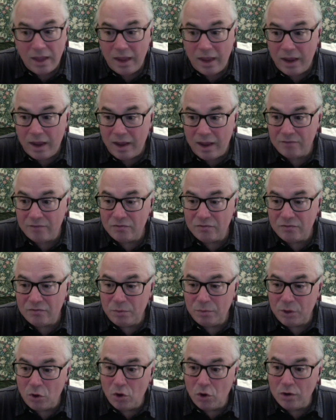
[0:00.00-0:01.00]
and to
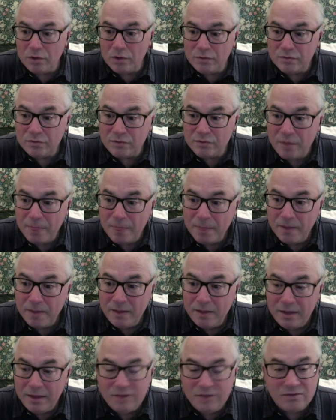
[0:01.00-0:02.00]
be honest
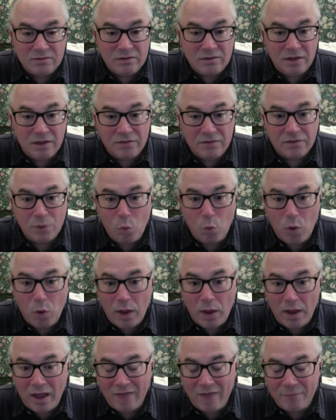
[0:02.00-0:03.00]
it's it's the
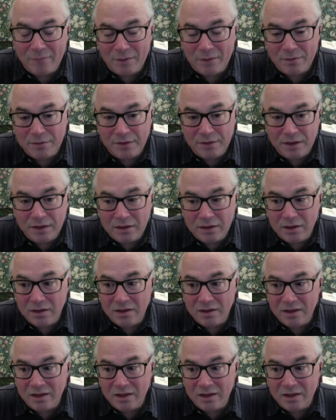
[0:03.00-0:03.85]
way i've been thinking